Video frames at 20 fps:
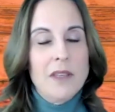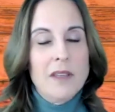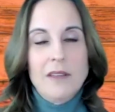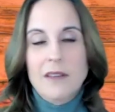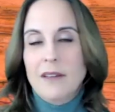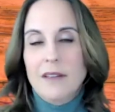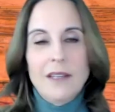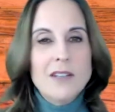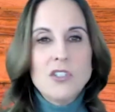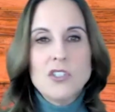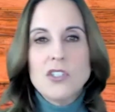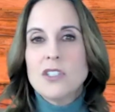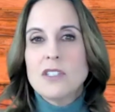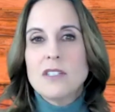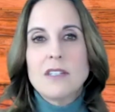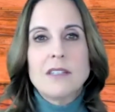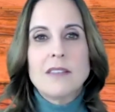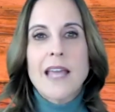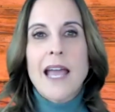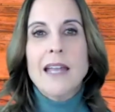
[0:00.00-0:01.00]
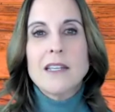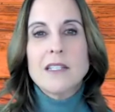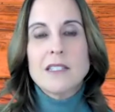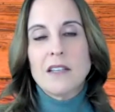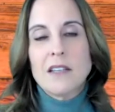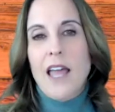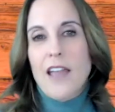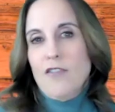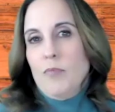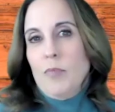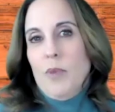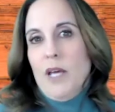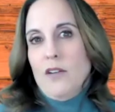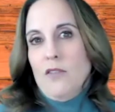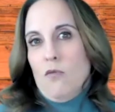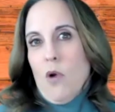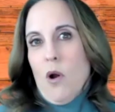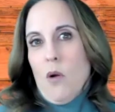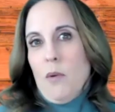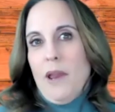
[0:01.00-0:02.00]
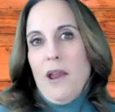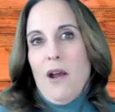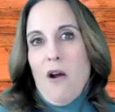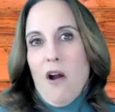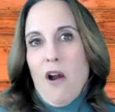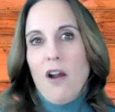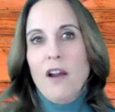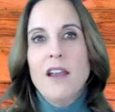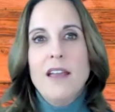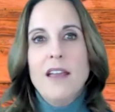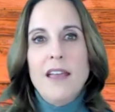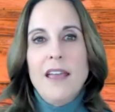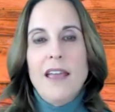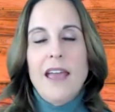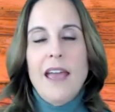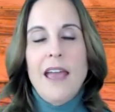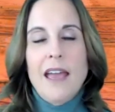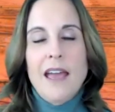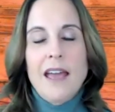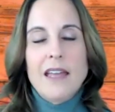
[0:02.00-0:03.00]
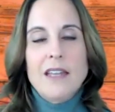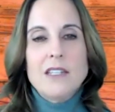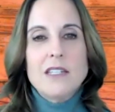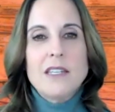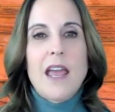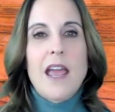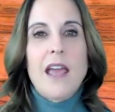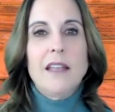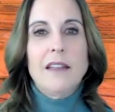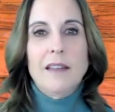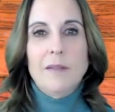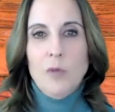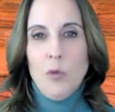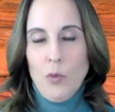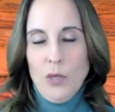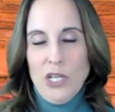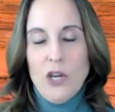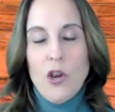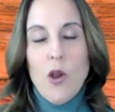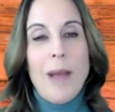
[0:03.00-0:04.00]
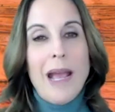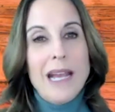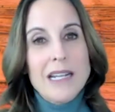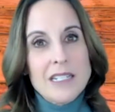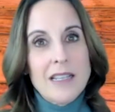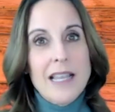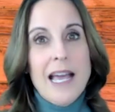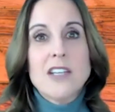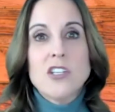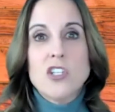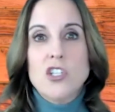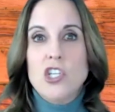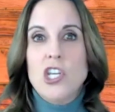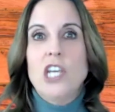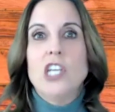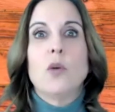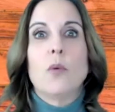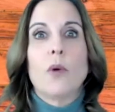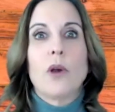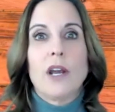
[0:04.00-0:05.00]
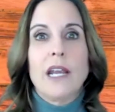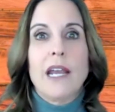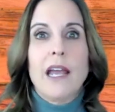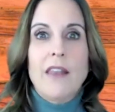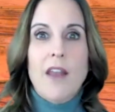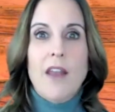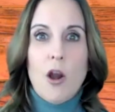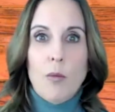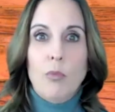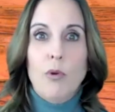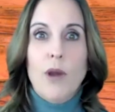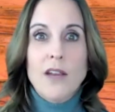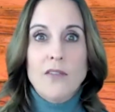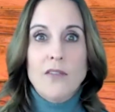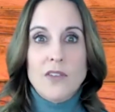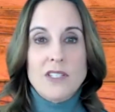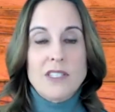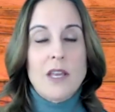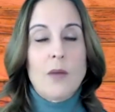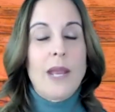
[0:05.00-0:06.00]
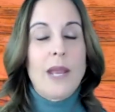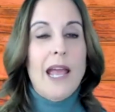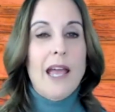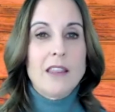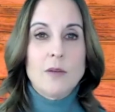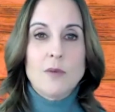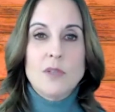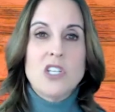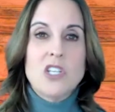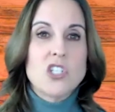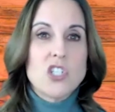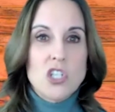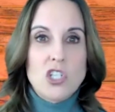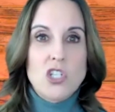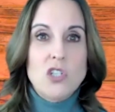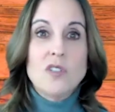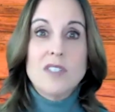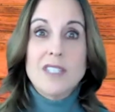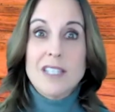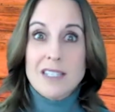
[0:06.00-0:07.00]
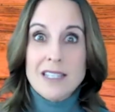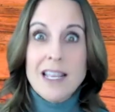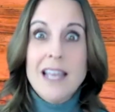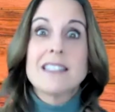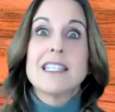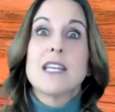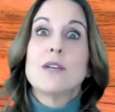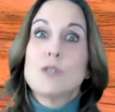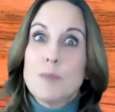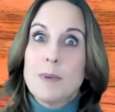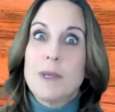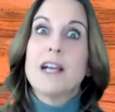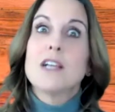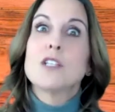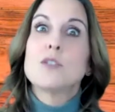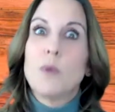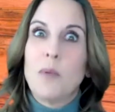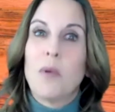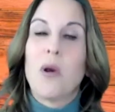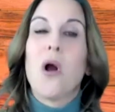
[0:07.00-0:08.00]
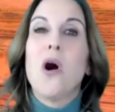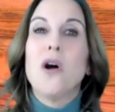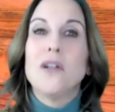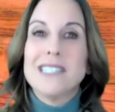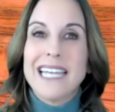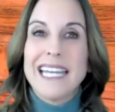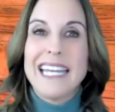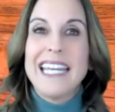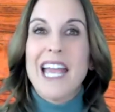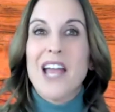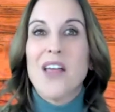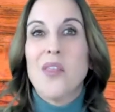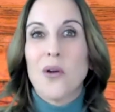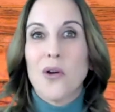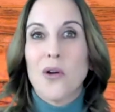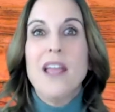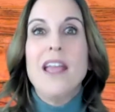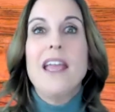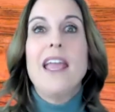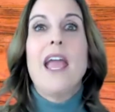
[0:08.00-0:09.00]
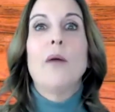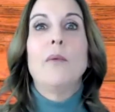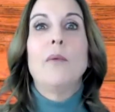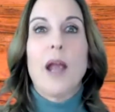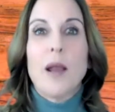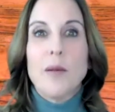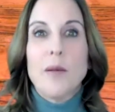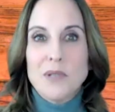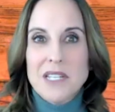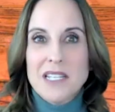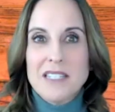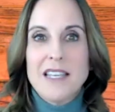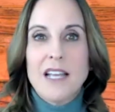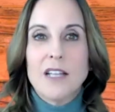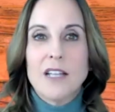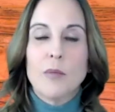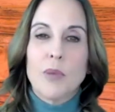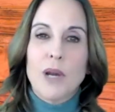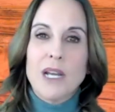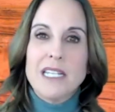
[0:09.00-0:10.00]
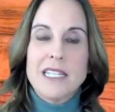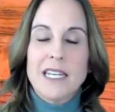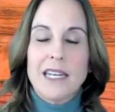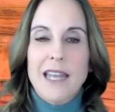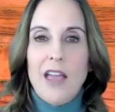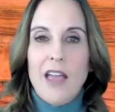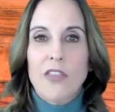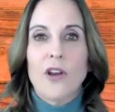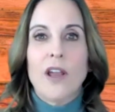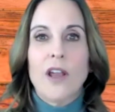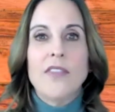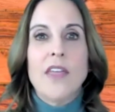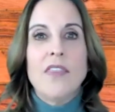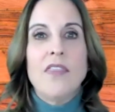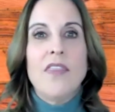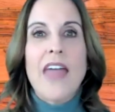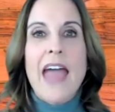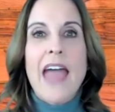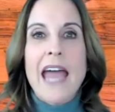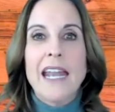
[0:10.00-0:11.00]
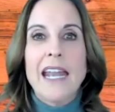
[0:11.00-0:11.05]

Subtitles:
It's just, that is the lifeblood of what we are. And when you go back to last January and our breakfast that we had that was such a huge success, it was because we were all together and we were able to celebrate together. And then that